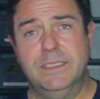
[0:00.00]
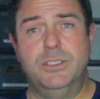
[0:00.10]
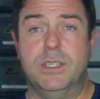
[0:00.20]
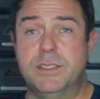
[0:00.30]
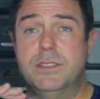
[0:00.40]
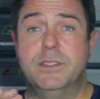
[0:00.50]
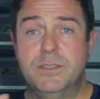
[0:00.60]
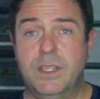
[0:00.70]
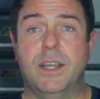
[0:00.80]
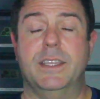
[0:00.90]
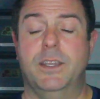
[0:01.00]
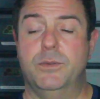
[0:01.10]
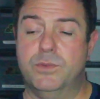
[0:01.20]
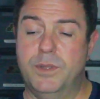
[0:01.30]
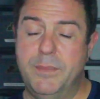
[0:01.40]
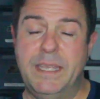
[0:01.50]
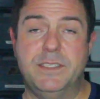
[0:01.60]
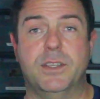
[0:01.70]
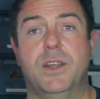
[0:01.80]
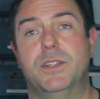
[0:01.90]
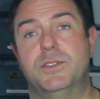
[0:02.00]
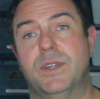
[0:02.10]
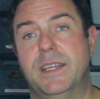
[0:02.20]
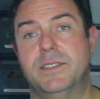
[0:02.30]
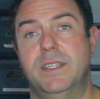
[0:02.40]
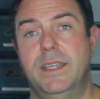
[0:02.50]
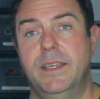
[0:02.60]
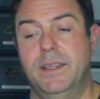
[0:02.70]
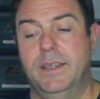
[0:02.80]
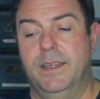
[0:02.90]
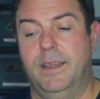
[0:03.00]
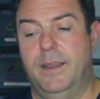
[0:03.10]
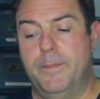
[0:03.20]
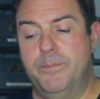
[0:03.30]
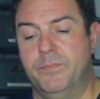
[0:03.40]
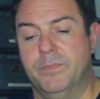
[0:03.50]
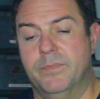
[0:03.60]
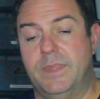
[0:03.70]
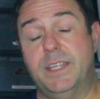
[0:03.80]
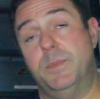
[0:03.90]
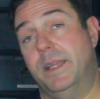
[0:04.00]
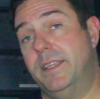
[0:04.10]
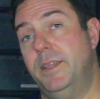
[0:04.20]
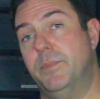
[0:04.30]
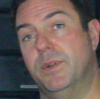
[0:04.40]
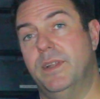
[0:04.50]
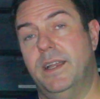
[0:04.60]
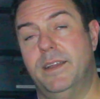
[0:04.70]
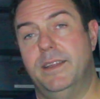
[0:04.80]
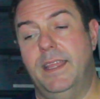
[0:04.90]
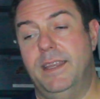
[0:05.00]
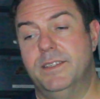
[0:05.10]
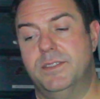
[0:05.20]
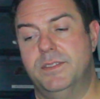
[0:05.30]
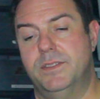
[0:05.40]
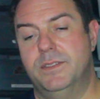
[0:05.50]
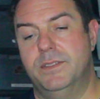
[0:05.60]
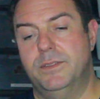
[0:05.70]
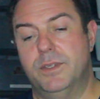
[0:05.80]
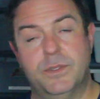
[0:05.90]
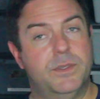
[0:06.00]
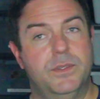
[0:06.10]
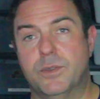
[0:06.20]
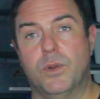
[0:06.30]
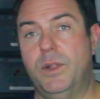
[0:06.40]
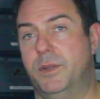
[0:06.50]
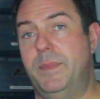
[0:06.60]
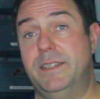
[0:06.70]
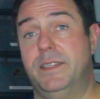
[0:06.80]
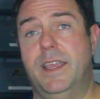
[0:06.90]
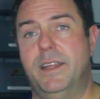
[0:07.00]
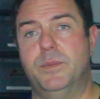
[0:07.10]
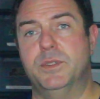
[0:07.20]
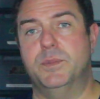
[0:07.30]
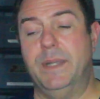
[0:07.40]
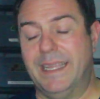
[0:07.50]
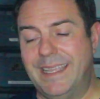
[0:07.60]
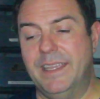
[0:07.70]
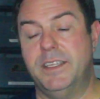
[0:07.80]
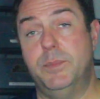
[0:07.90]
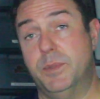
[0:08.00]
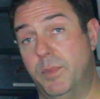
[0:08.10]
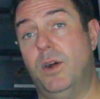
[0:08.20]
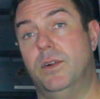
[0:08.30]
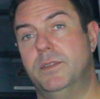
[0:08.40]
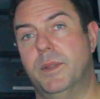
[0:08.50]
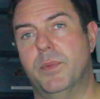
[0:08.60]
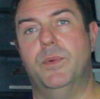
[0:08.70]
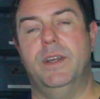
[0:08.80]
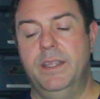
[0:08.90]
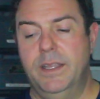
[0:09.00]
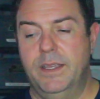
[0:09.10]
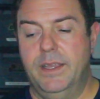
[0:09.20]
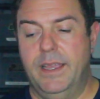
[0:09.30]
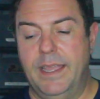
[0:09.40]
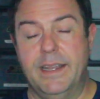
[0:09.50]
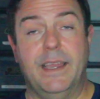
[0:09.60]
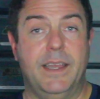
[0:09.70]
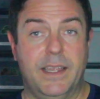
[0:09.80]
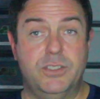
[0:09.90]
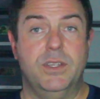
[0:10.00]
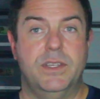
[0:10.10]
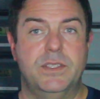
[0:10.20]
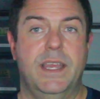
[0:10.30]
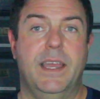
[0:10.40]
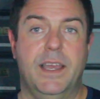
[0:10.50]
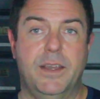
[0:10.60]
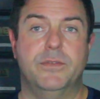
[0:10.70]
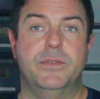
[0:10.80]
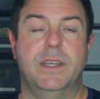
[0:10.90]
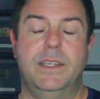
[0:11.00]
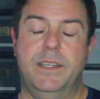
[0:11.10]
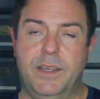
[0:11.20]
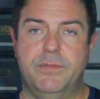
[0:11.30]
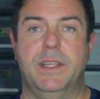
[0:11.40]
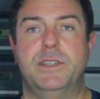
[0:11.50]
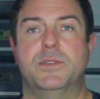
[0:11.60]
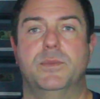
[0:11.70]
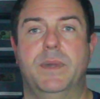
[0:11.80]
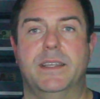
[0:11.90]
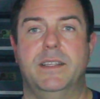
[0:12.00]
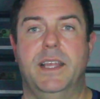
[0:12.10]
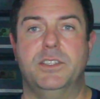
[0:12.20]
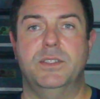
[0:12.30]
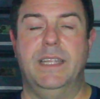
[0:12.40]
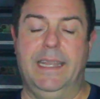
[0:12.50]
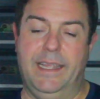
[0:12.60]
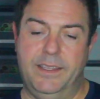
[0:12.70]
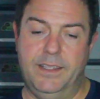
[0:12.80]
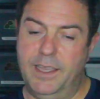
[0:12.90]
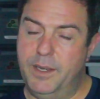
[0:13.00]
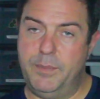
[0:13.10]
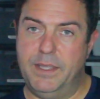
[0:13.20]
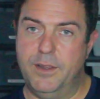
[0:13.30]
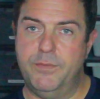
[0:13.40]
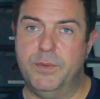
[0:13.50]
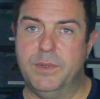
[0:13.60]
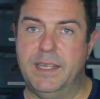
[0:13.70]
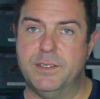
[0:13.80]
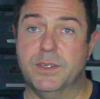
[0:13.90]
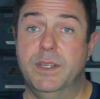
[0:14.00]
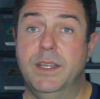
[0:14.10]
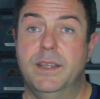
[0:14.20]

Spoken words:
Just knockout, amazing contrast. That's my keeper, and it's they're all amazing animals, but I can't keep them all, number one. And I just have enough lesser in my collection, and you got to be careful with lesser.